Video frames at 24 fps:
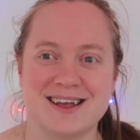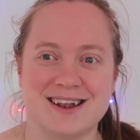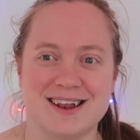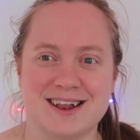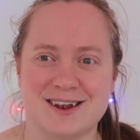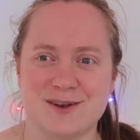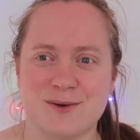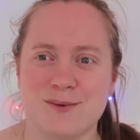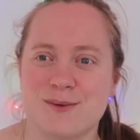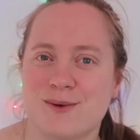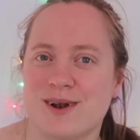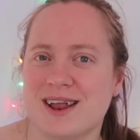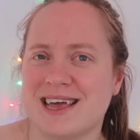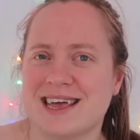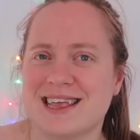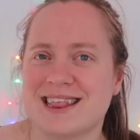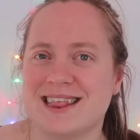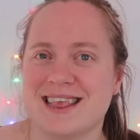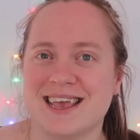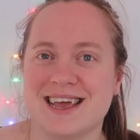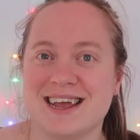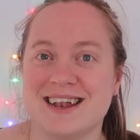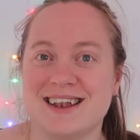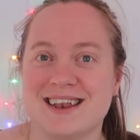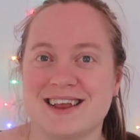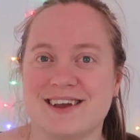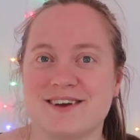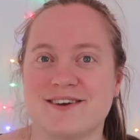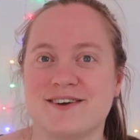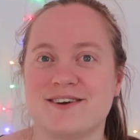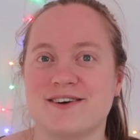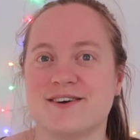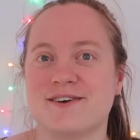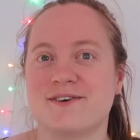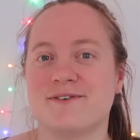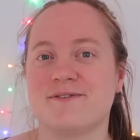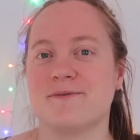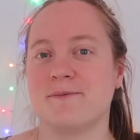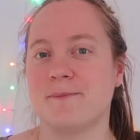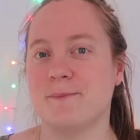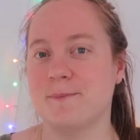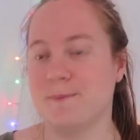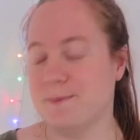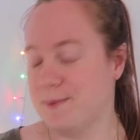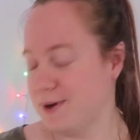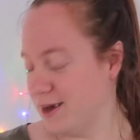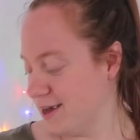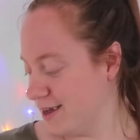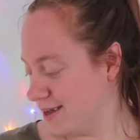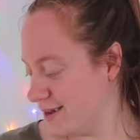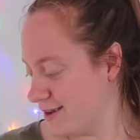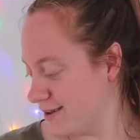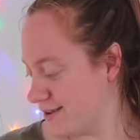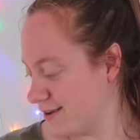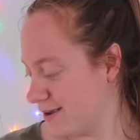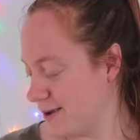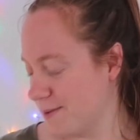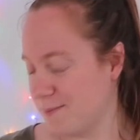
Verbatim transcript: and I don't like the idea of but